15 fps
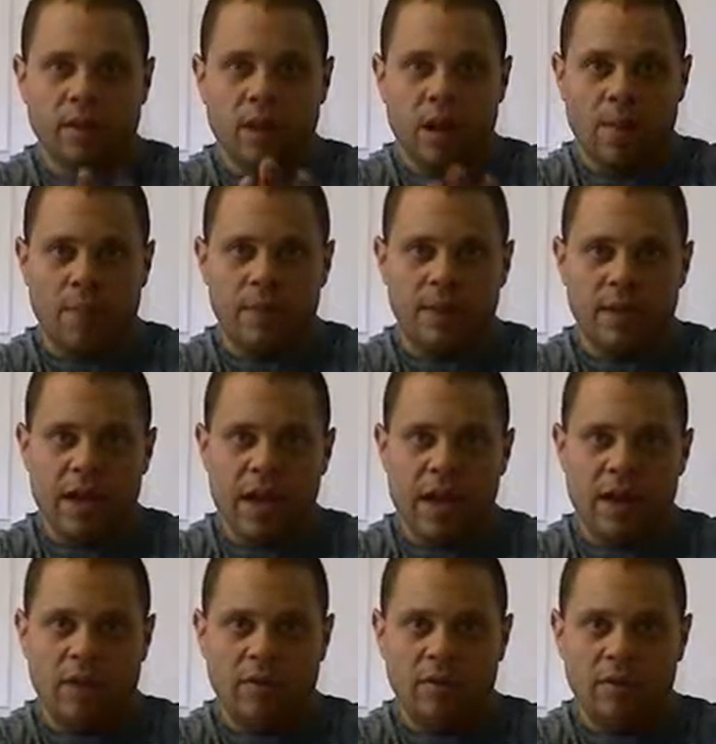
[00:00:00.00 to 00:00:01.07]
Up and
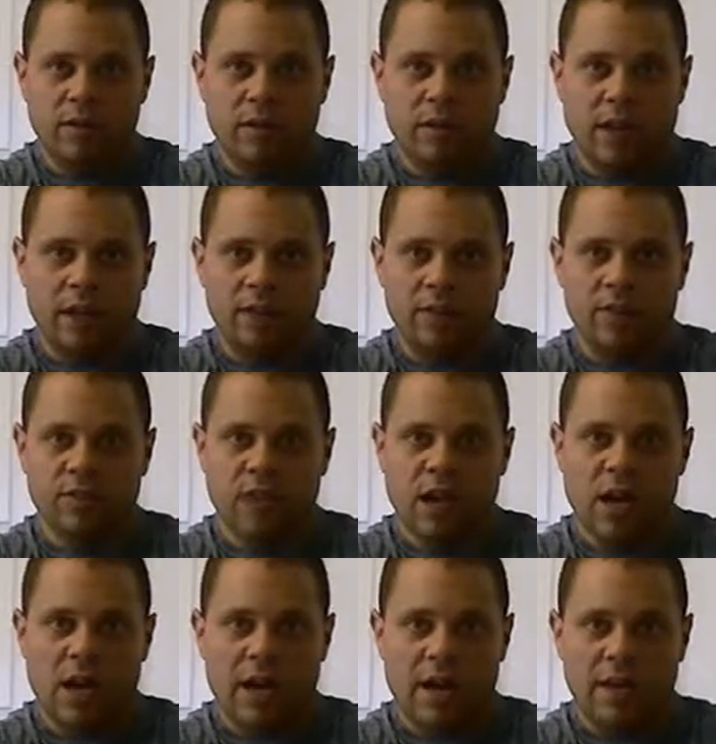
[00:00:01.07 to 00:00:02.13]
down, side to
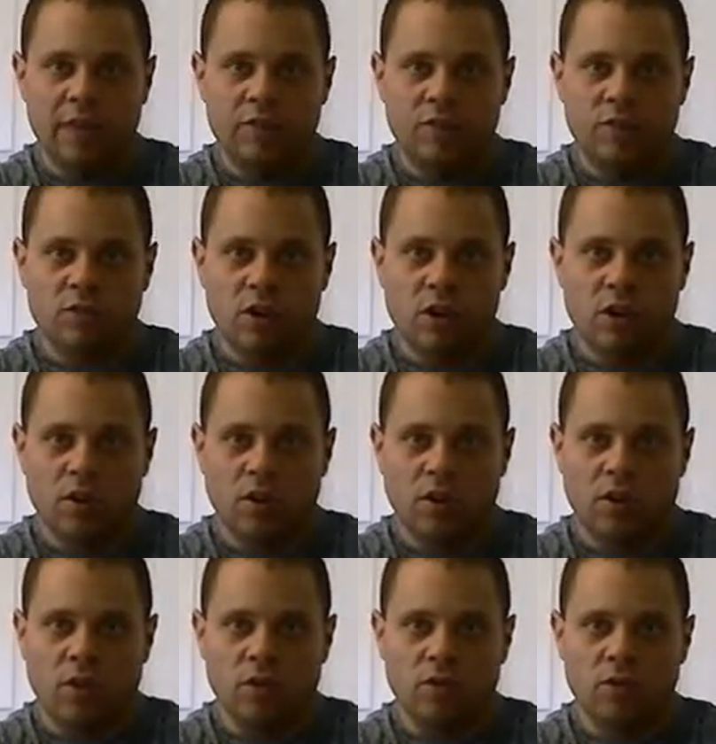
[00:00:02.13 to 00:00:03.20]
side,
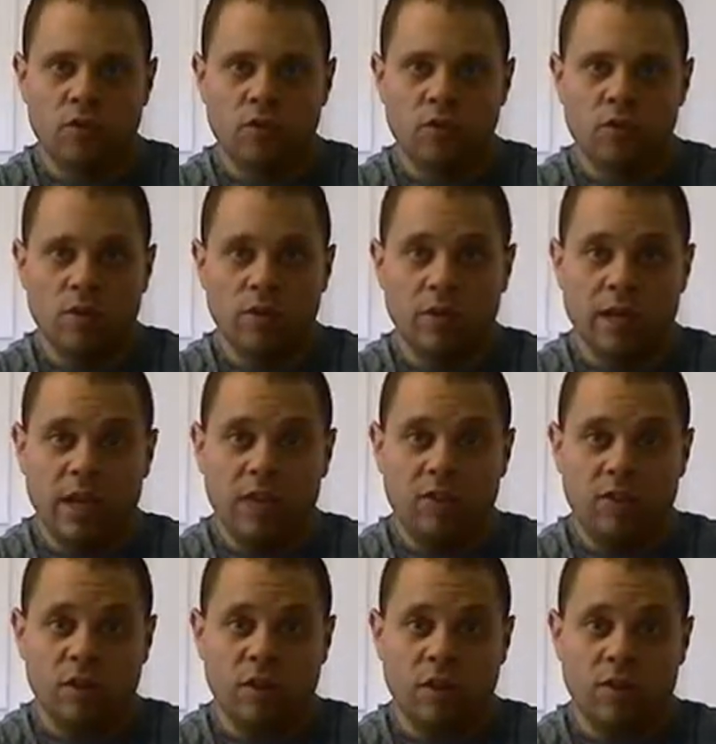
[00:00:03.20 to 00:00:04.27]
circles,
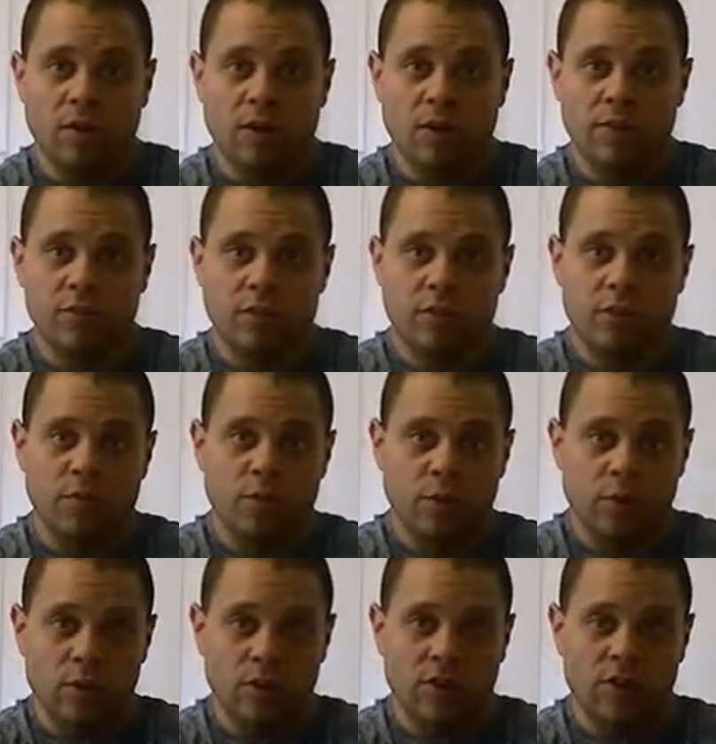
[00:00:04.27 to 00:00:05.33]
rotation, otherwise known as
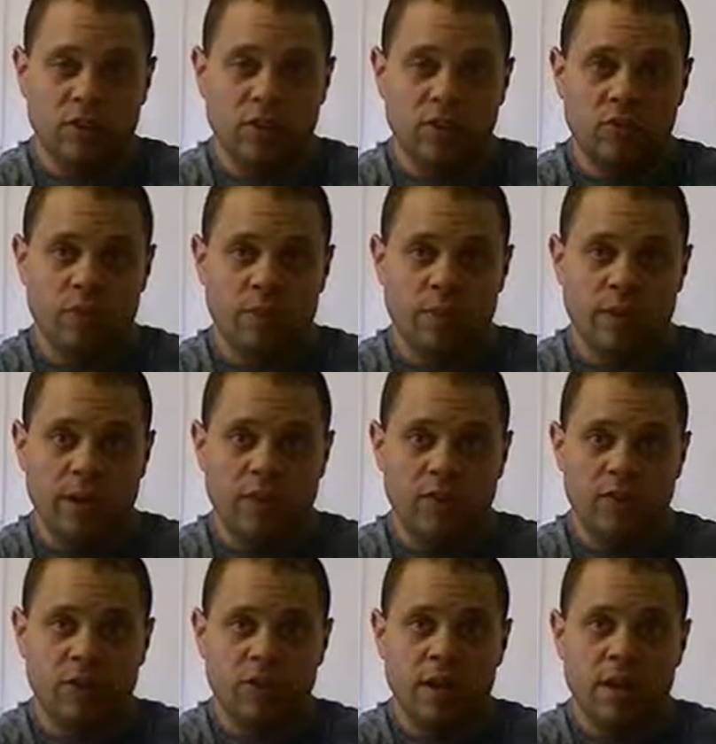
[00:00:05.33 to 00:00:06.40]
pronation and
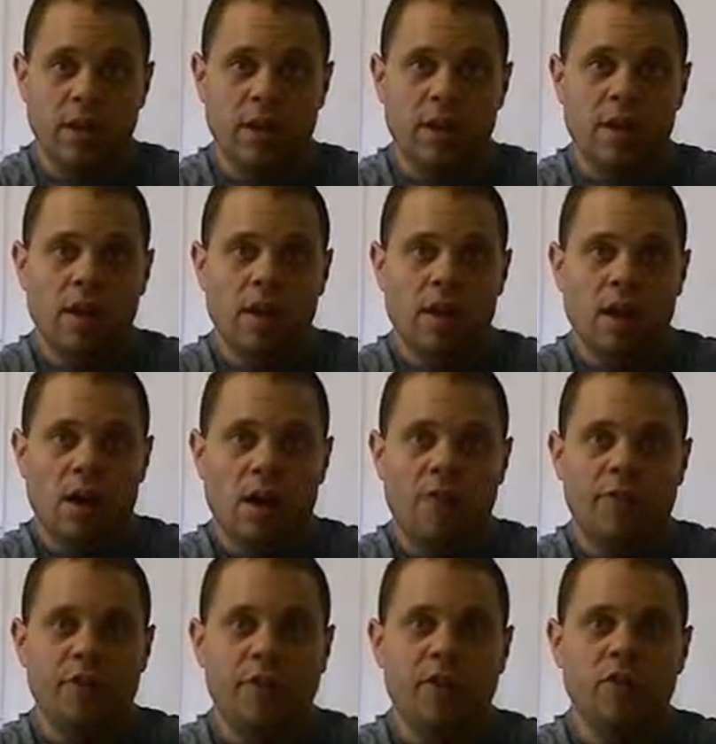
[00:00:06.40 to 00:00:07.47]
supination,
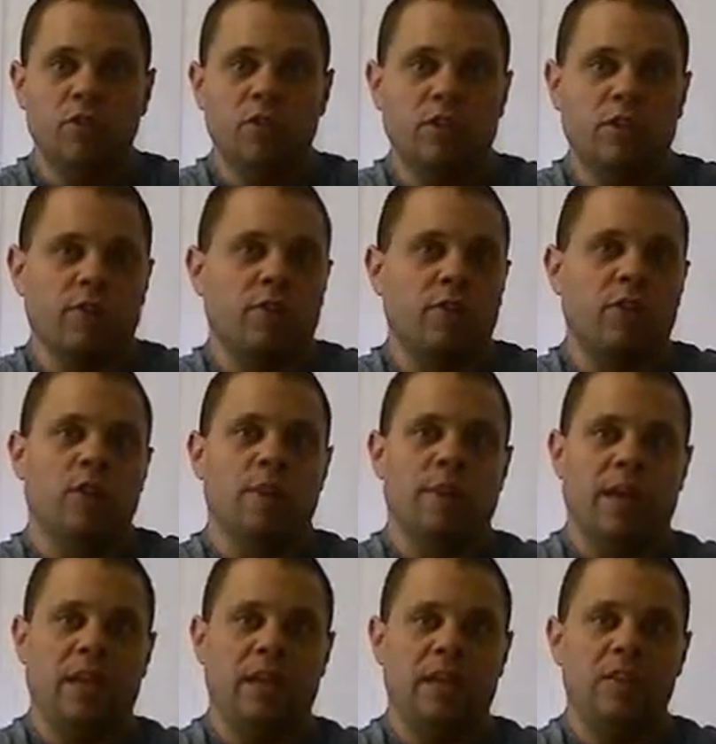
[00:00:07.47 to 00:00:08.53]
until you start to feel the
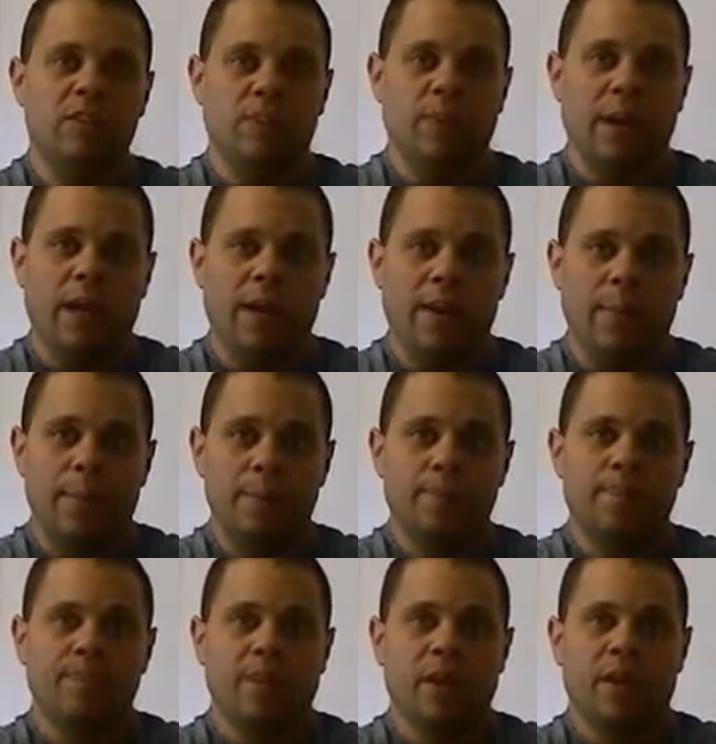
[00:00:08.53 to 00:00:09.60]
pain dissipate.
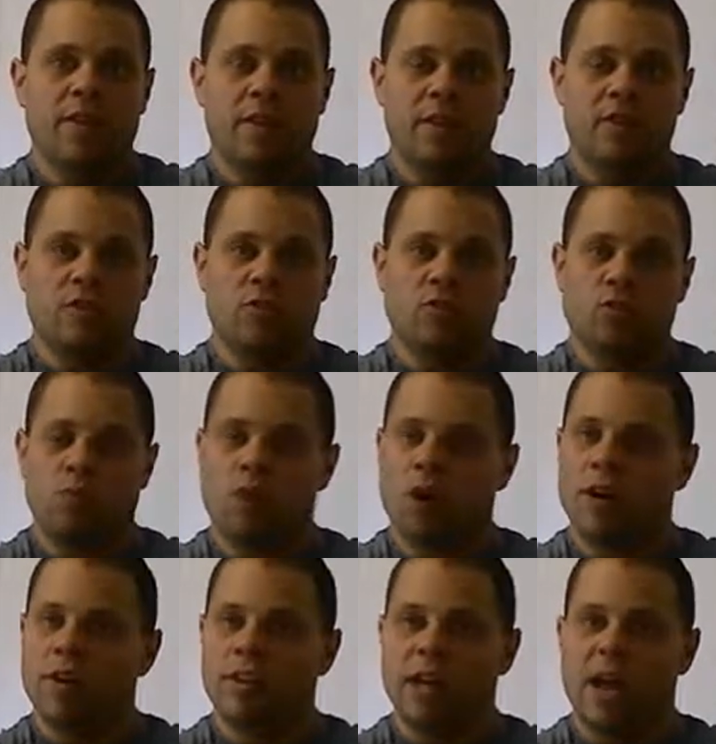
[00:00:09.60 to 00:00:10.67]
Then just work